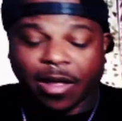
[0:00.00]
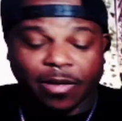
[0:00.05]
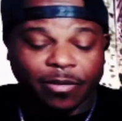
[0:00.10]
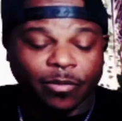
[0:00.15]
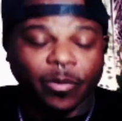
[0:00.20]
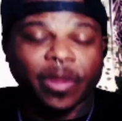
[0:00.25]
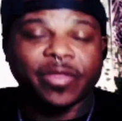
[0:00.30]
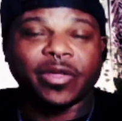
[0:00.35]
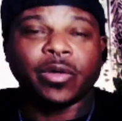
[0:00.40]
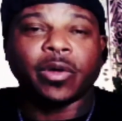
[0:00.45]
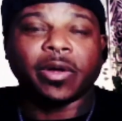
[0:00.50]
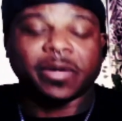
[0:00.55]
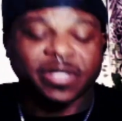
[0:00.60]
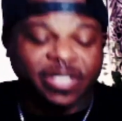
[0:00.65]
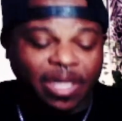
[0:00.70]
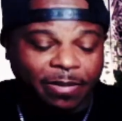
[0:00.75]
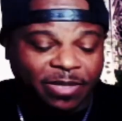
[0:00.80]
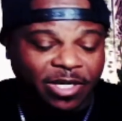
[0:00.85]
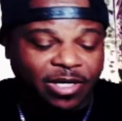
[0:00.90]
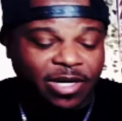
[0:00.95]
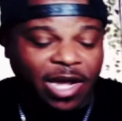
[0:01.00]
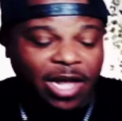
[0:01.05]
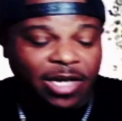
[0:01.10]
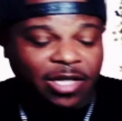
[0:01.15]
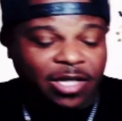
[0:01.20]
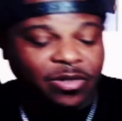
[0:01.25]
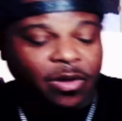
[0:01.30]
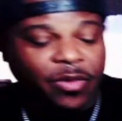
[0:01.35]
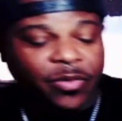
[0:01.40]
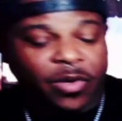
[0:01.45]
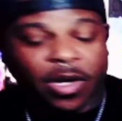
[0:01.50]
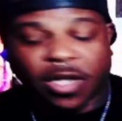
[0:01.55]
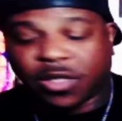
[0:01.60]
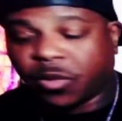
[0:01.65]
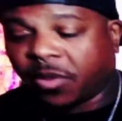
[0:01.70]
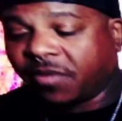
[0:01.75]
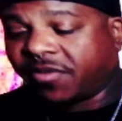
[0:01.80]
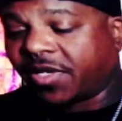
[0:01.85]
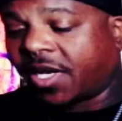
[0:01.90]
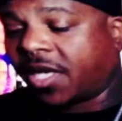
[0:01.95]
Whether you accept it or not, let's go through all
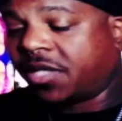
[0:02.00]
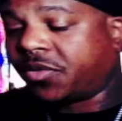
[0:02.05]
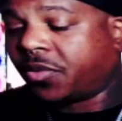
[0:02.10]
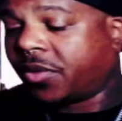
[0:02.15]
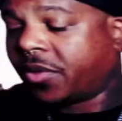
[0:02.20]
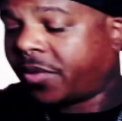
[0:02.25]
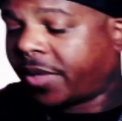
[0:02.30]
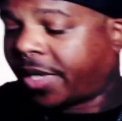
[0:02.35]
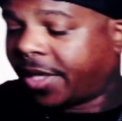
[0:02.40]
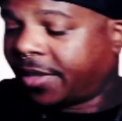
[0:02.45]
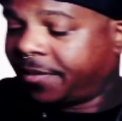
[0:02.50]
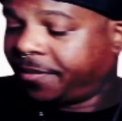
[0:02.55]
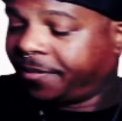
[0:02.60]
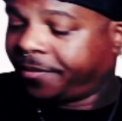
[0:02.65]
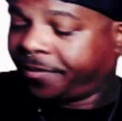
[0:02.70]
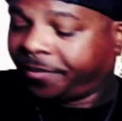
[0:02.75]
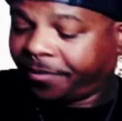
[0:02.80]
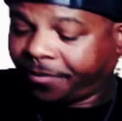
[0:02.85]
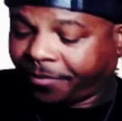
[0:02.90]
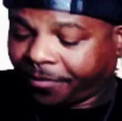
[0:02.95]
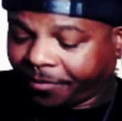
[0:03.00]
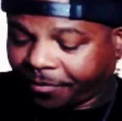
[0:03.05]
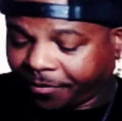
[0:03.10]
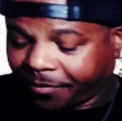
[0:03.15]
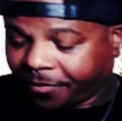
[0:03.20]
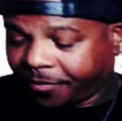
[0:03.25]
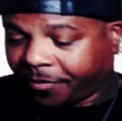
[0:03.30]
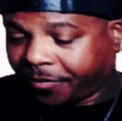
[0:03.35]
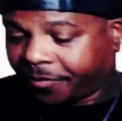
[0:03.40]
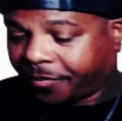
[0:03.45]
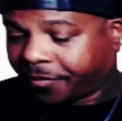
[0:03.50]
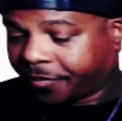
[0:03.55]
12 signs real quick. All